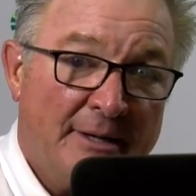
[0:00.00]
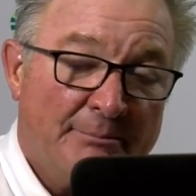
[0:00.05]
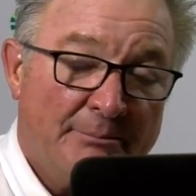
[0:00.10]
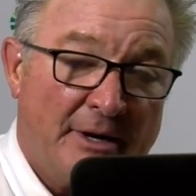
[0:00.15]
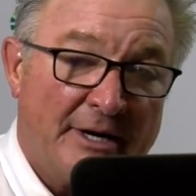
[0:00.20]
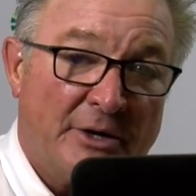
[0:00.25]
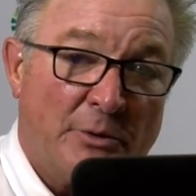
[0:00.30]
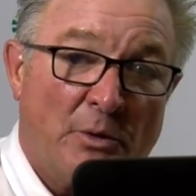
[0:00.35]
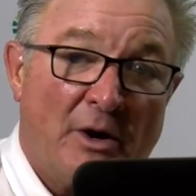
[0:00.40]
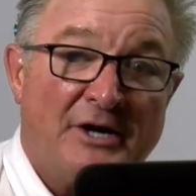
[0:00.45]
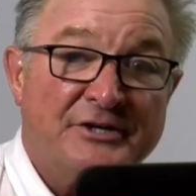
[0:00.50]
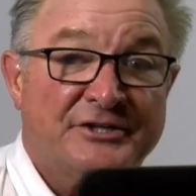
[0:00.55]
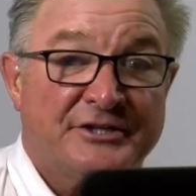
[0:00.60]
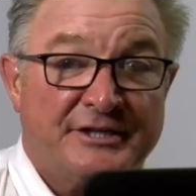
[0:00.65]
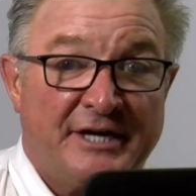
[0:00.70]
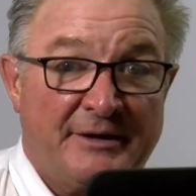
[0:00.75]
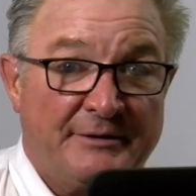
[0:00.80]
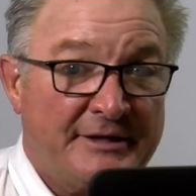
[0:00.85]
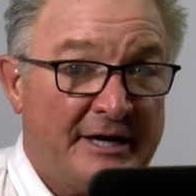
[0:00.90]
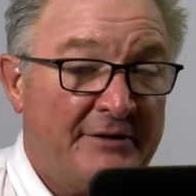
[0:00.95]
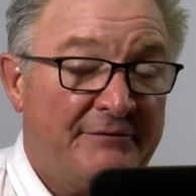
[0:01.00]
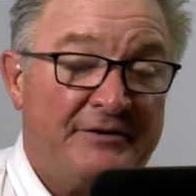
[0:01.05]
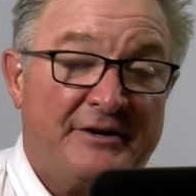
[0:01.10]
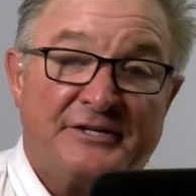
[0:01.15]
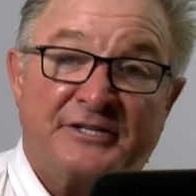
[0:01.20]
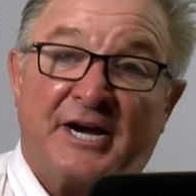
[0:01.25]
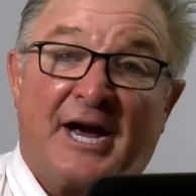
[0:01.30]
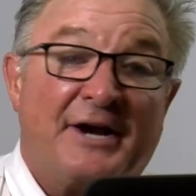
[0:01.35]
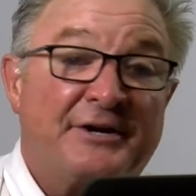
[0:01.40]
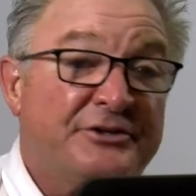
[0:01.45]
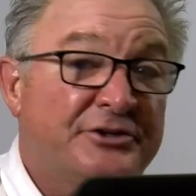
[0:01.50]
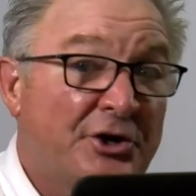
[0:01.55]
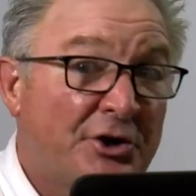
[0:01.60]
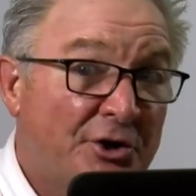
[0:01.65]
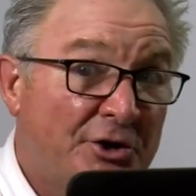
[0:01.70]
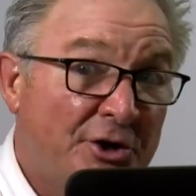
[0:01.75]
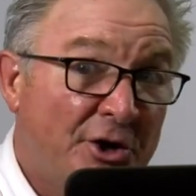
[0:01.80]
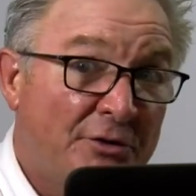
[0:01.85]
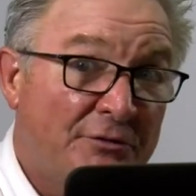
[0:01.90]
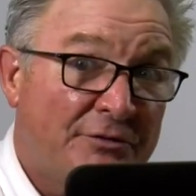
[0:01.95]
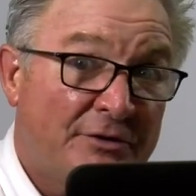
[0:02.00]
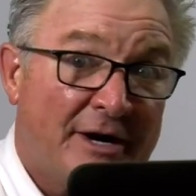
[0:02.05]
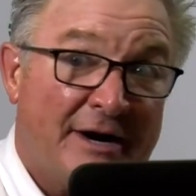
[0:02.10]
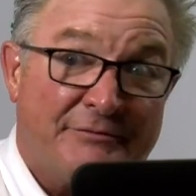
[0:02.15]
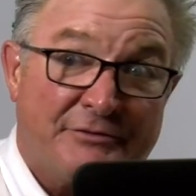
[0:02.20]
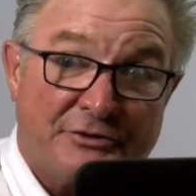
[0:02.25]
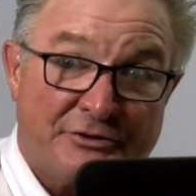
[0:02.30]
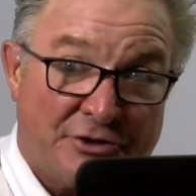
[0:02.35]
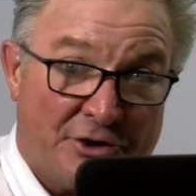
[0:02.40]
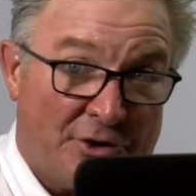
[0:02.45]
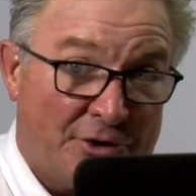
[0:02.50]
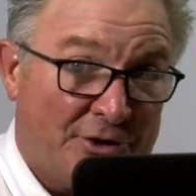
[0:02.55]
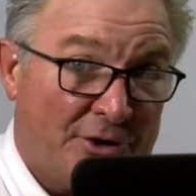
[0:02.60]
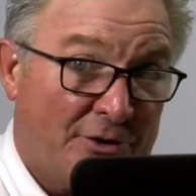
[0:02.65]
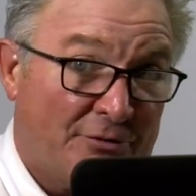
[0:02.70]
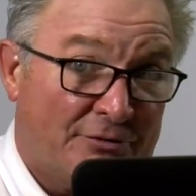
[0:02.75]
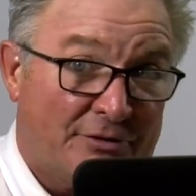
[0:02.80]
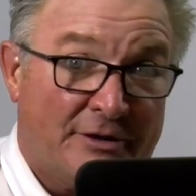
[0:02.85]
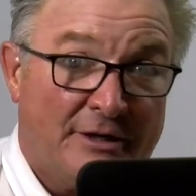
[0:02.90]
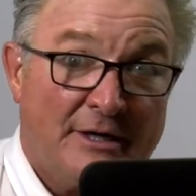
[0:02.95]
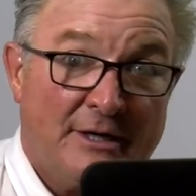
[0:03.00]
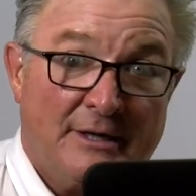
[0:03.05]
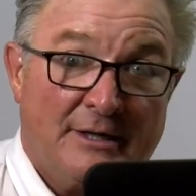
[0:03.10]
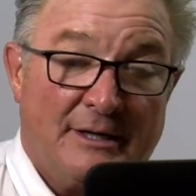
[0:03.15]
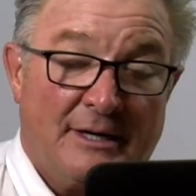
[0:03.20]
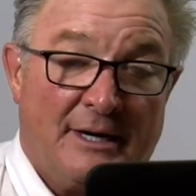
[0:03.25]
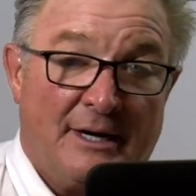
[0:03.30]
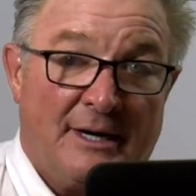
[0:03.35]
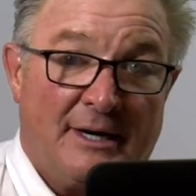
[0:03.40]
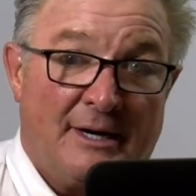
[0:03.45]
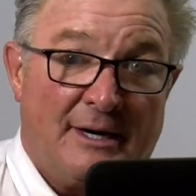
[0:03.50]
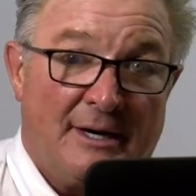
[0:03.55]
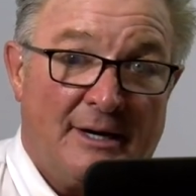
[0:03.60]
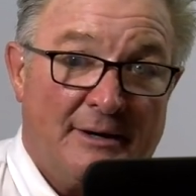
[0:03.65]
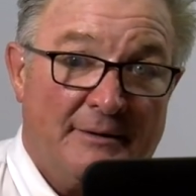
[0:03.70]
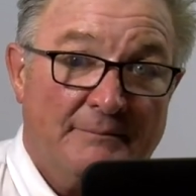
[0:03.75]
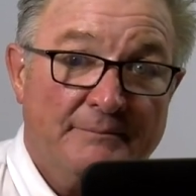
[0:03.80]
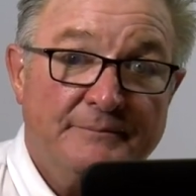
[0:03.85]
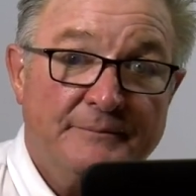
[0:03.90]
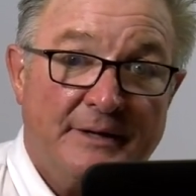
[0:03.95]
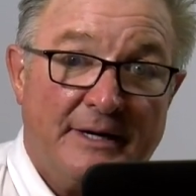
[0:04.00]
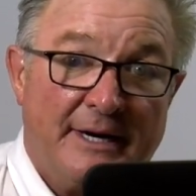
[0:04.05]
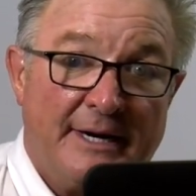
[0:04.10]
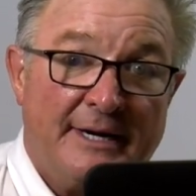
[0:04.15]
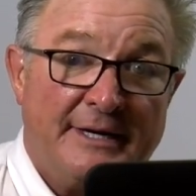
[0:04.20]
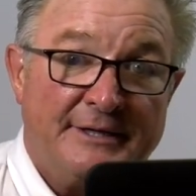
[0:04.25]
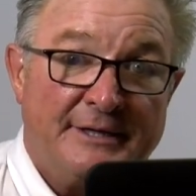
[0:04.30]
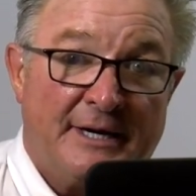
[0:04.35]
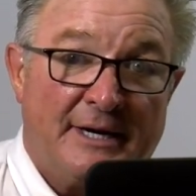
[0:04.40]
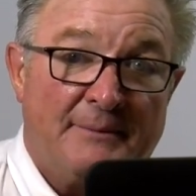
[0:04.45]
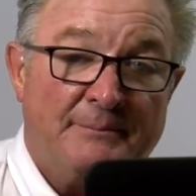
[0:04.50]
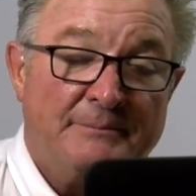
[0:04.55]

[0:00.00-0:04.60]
But it was a defense got turnover after turnover. And